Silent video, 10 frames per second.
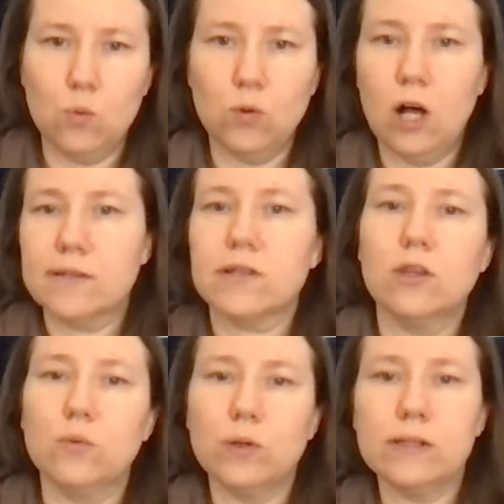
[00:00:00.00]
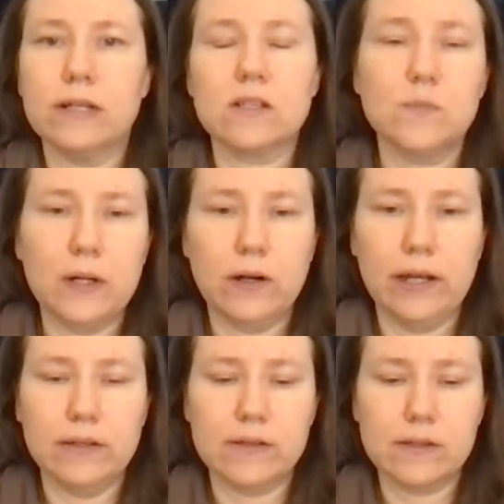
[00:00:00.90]
lost in the woods
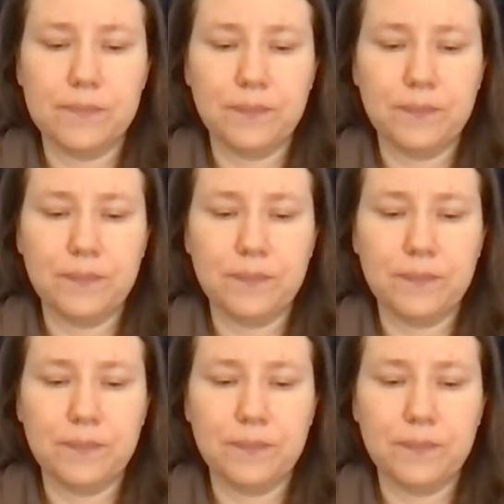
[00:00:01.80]
experience,